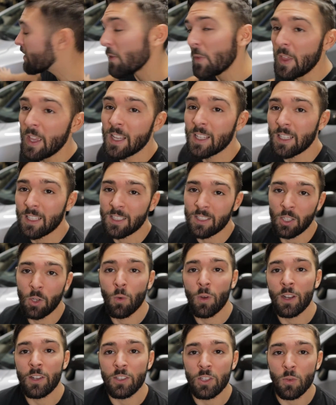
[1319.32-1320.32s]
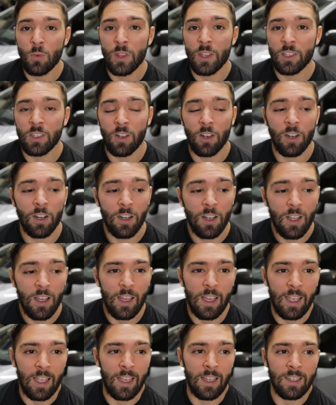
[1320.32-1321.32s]
of things I still wanna do with this car,
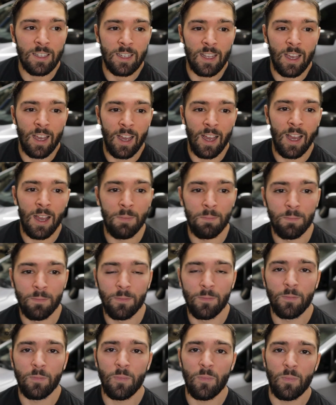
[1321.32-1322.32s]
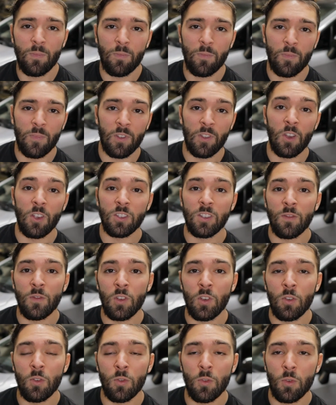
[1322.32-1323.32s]
and for those of
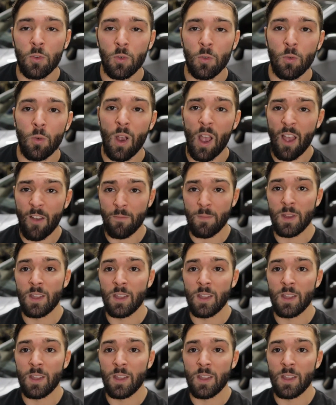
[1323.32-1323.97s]
you who have